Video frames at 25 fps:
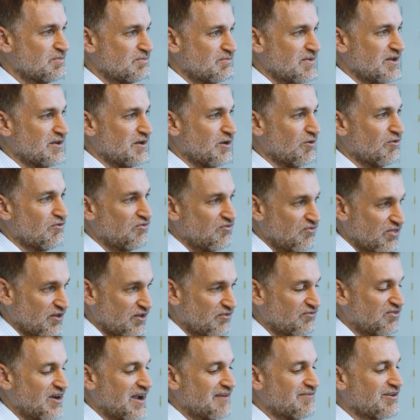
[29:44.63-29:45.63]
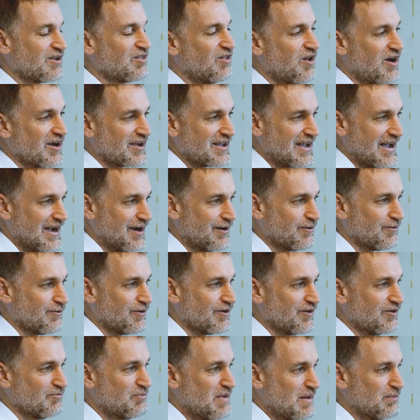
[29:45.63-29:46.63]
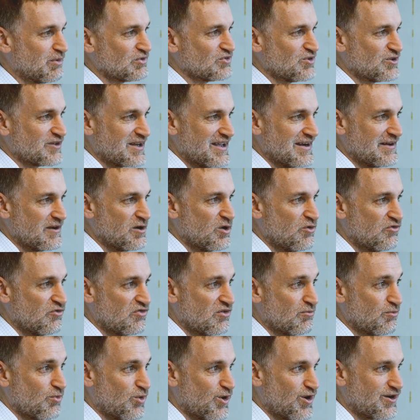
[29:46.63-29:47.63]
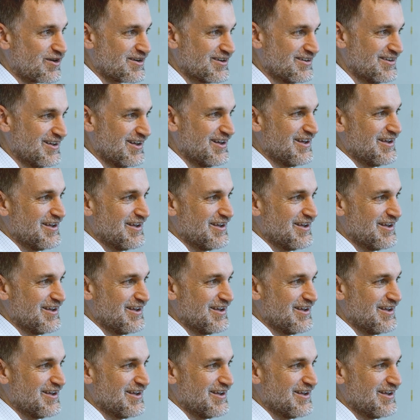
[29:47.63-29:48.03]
the 5 o'clock hour, people start getting home from work.